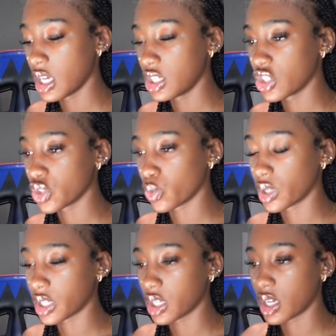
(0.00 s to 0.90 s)
Just
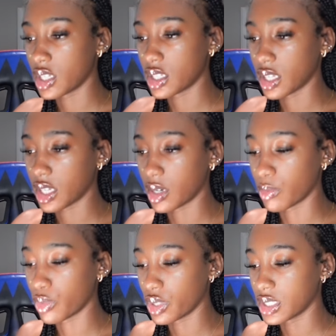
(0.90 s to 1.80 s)
working on it to get a
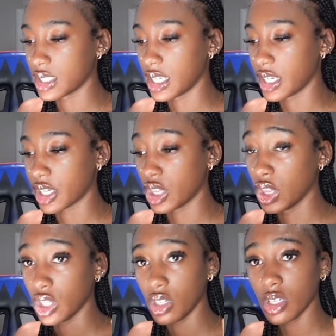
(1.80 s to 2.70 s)
more aesthetic
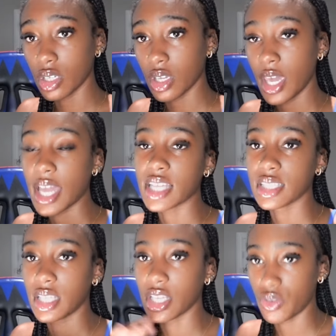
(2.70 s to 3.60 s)
look because
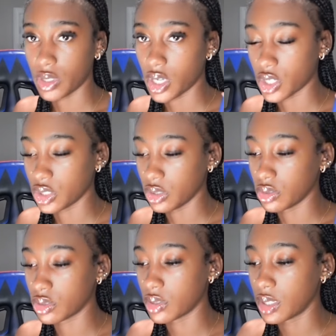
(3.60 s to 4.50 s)
it is really hard to
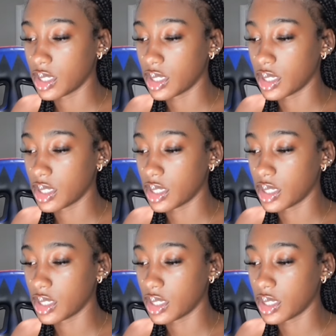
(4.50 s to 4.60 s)
use.